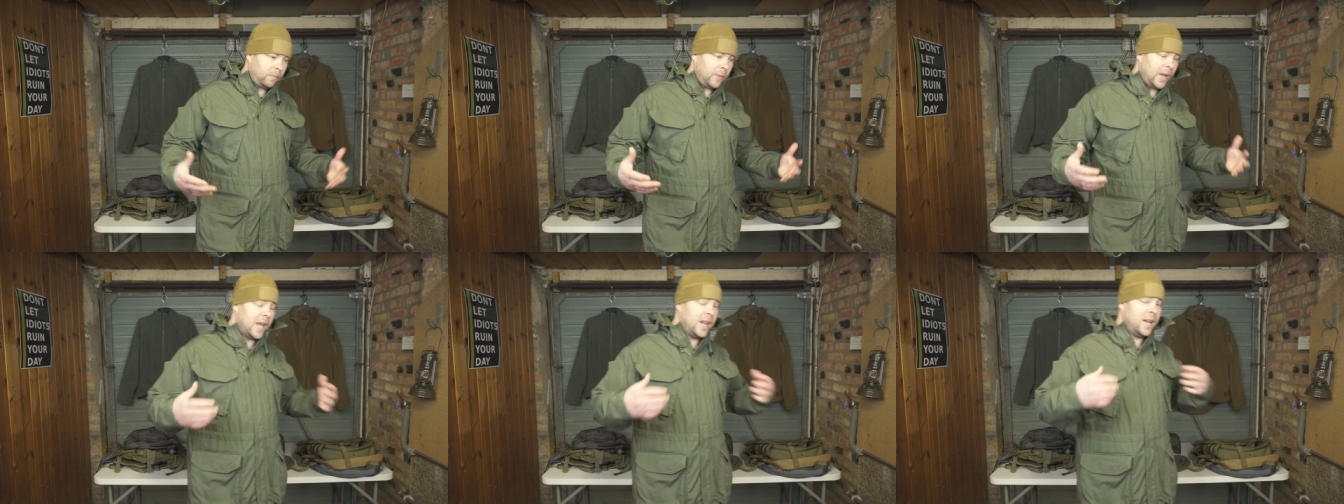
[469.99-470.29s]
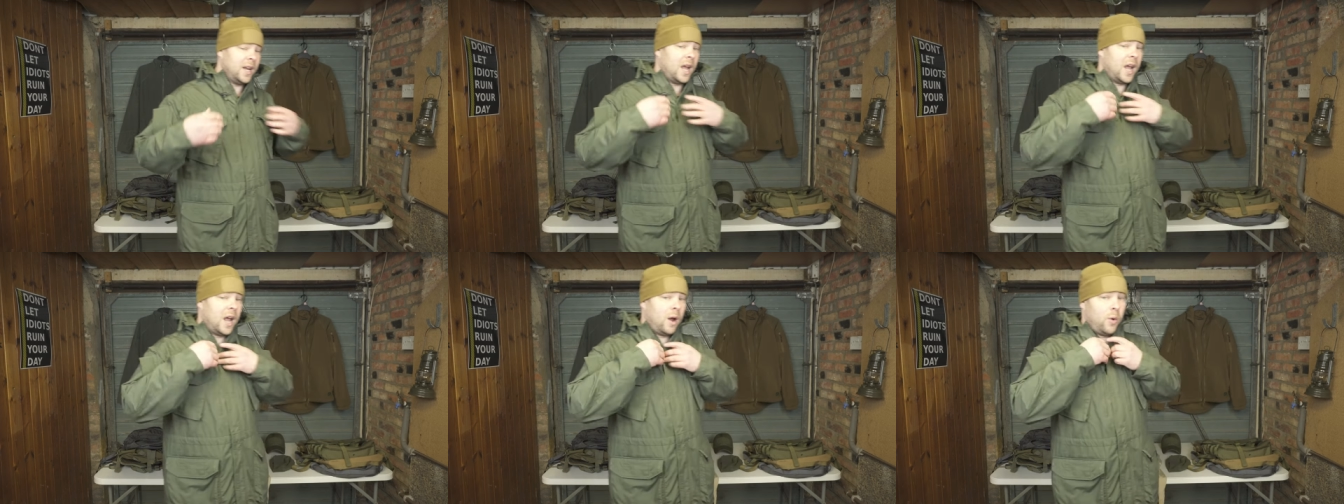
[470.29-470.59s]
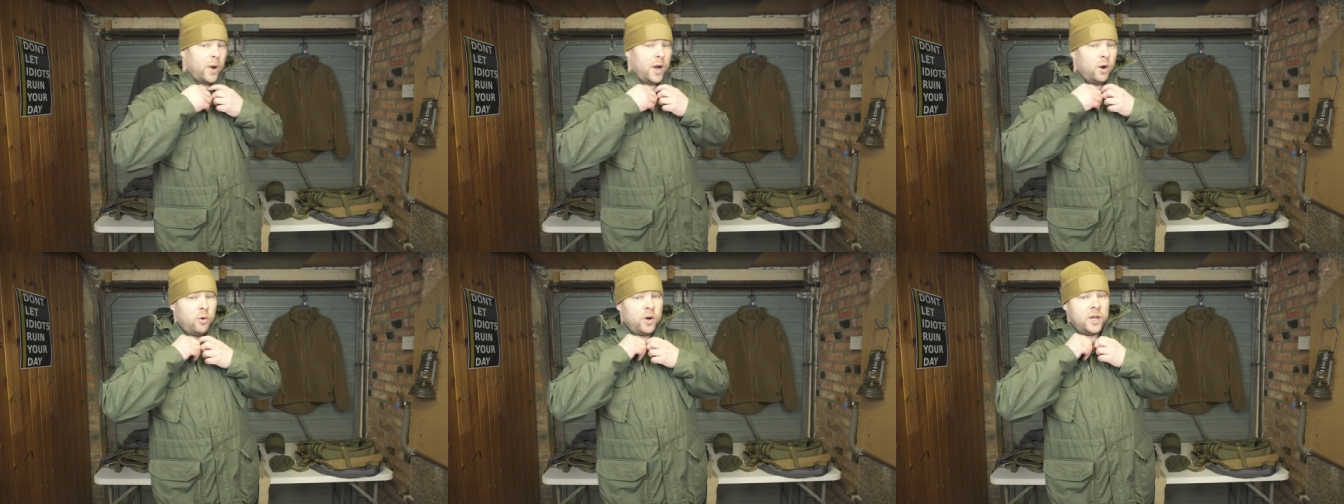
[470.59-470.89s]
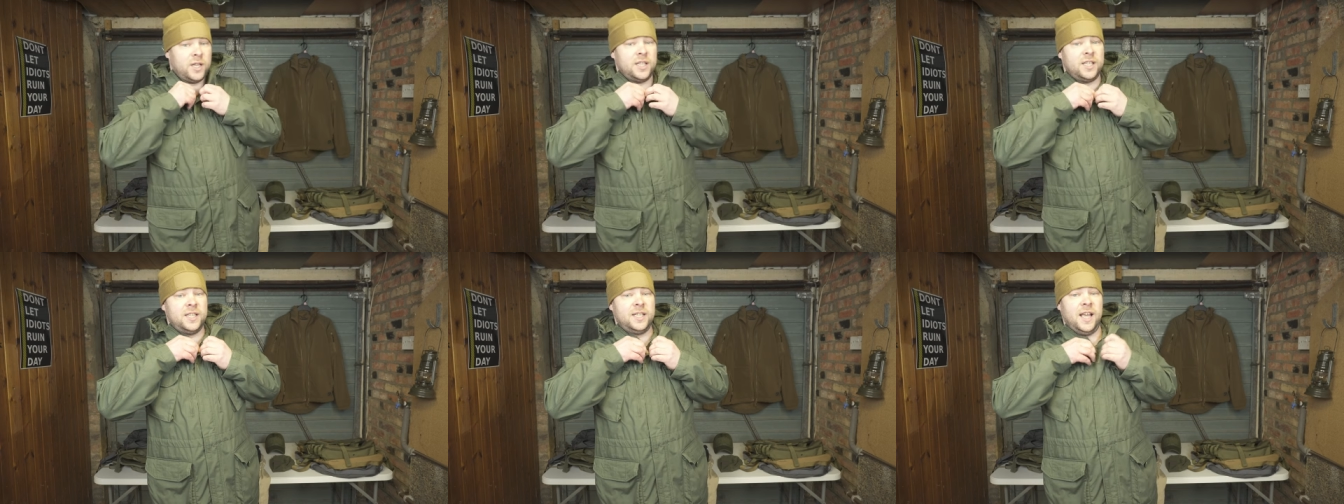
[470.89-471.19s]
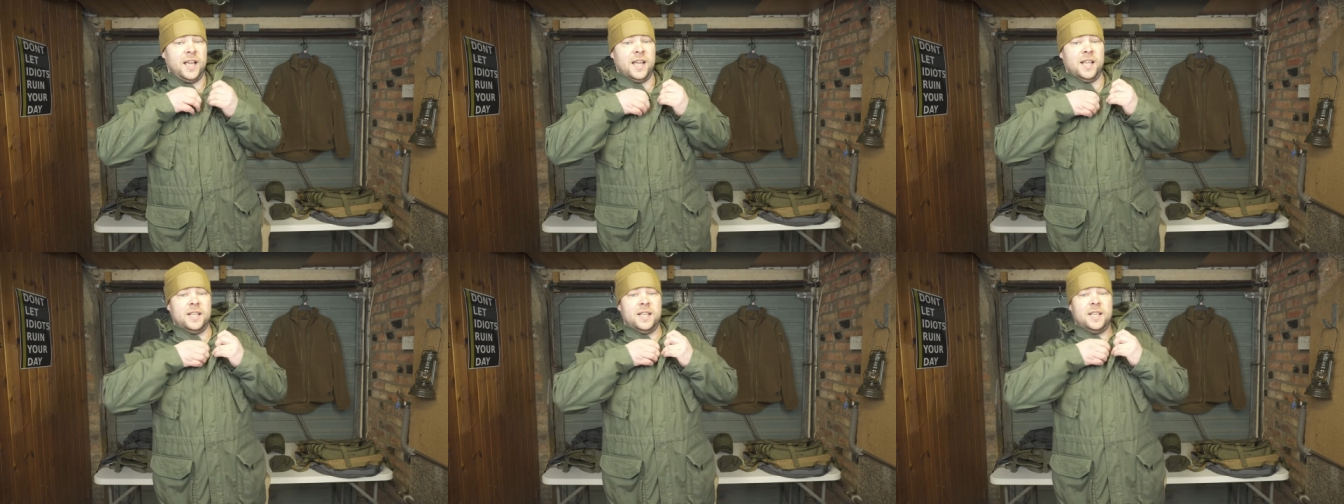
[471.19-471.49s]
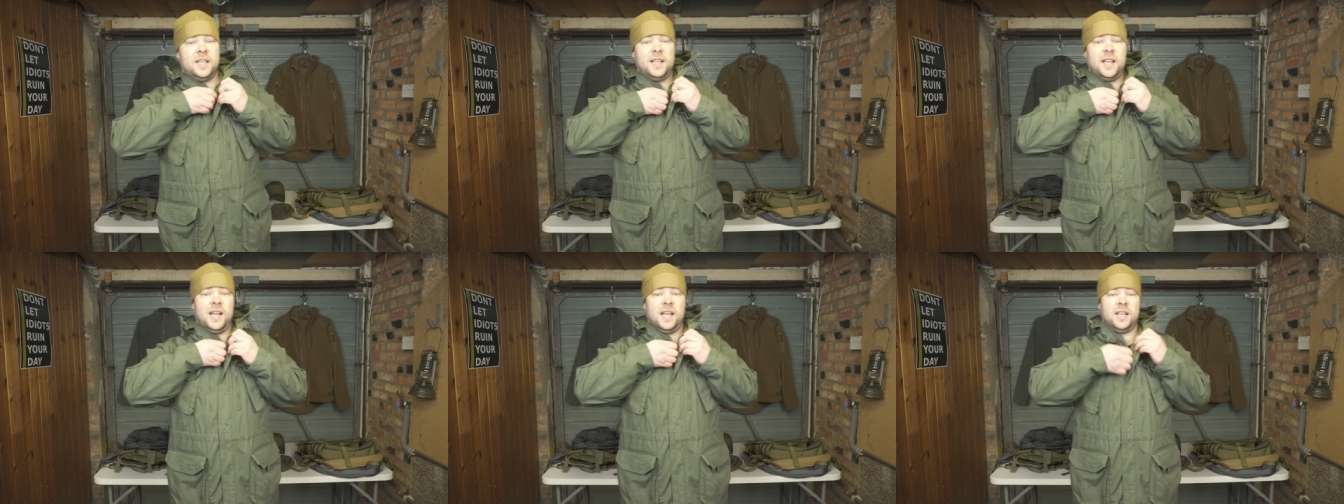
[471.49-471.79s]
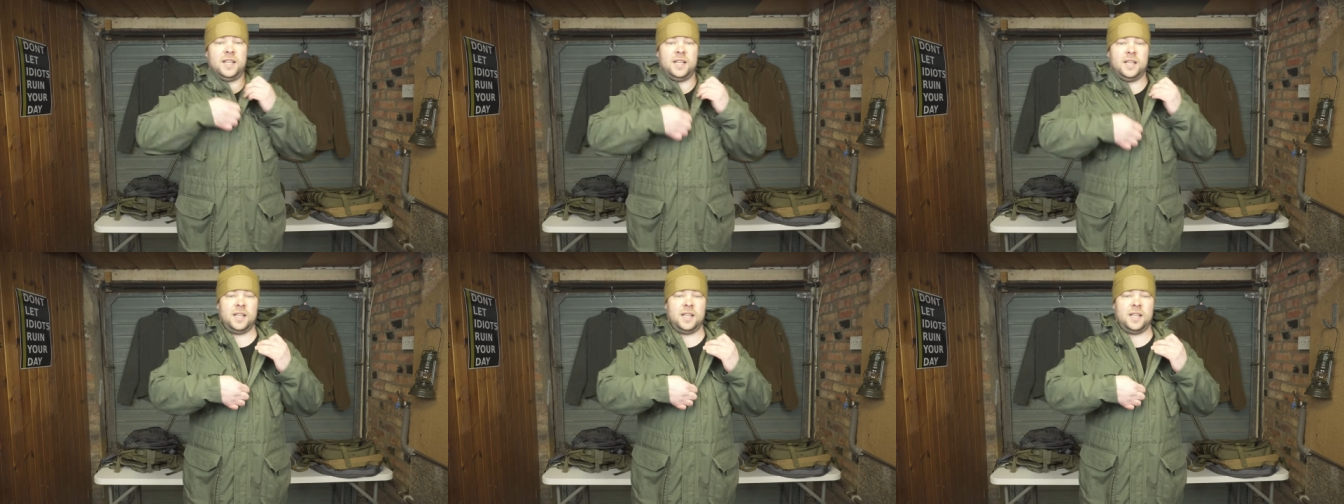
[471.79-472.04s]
And how I already said, that